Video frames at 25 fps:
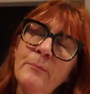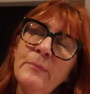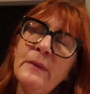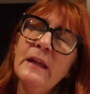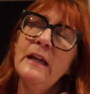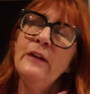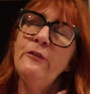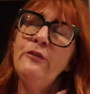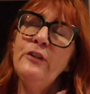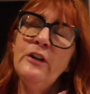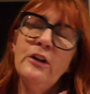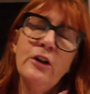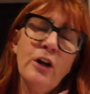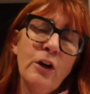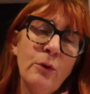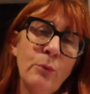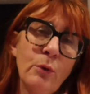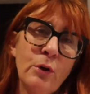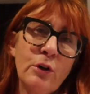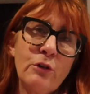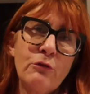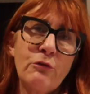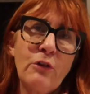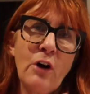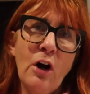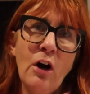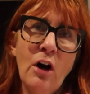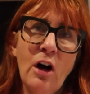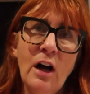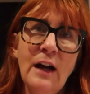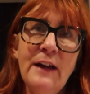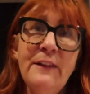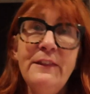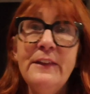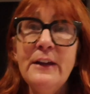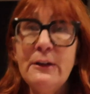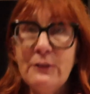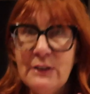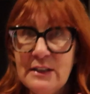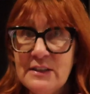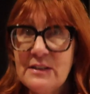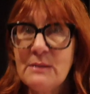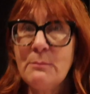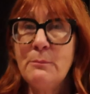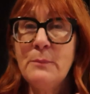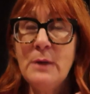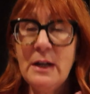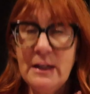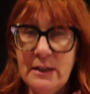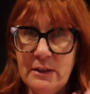If you don't want to ride, there is
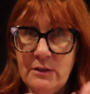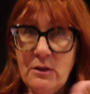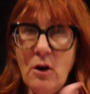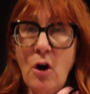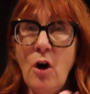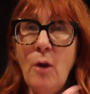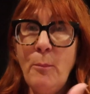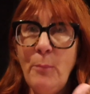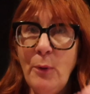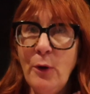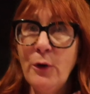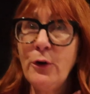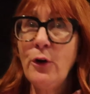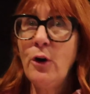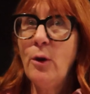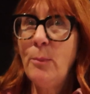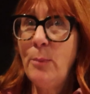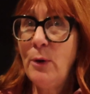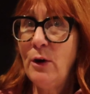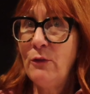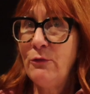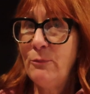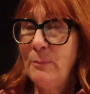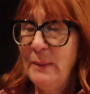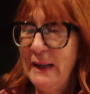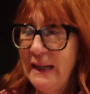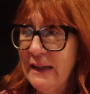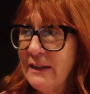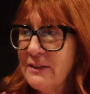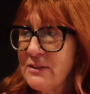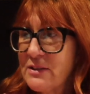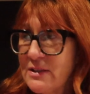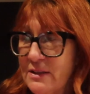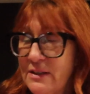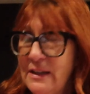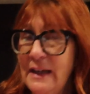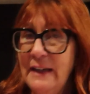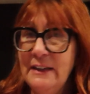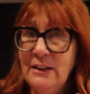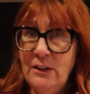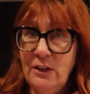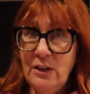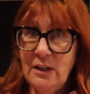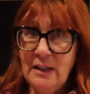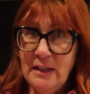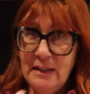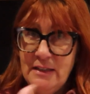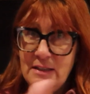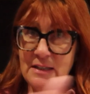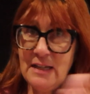a hop-on, hop-off bus that you
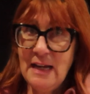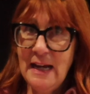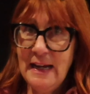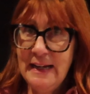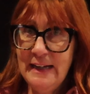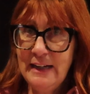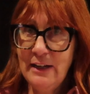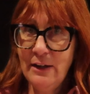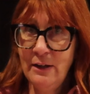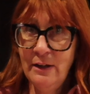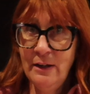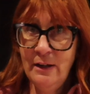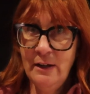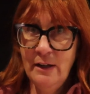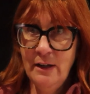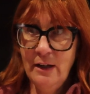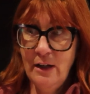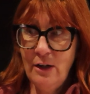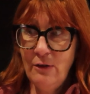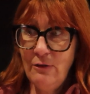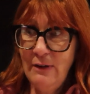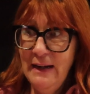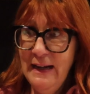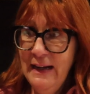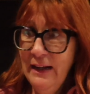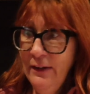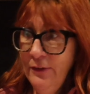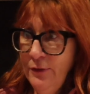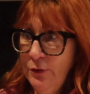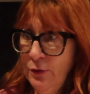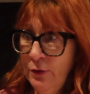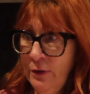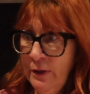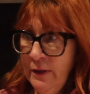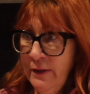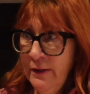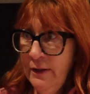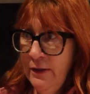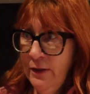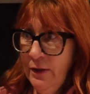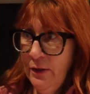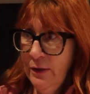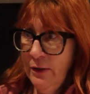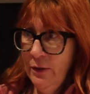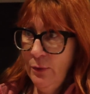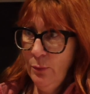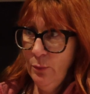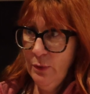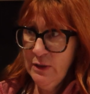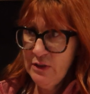can take around,
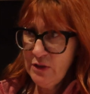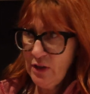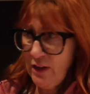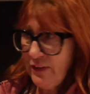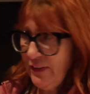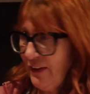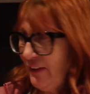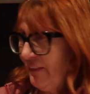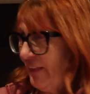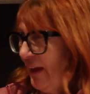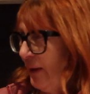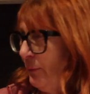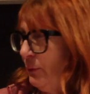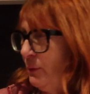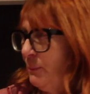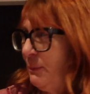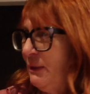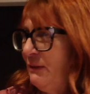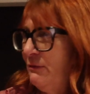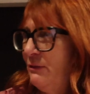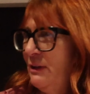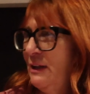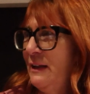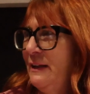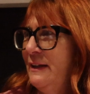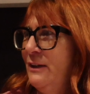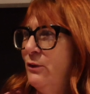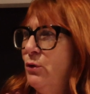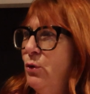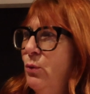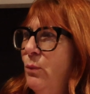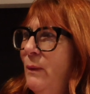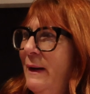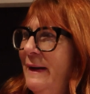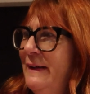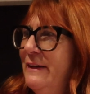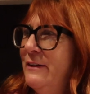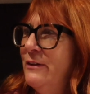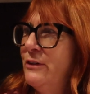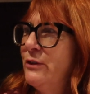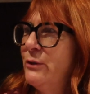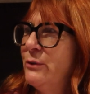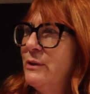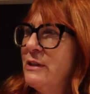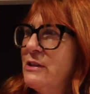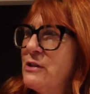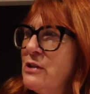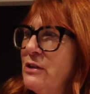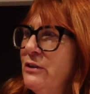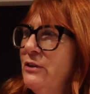which I think that would be a really cool way to do
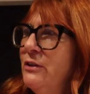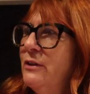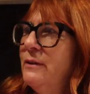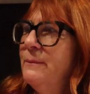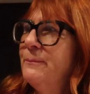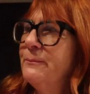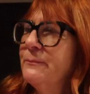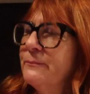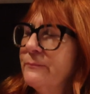it too.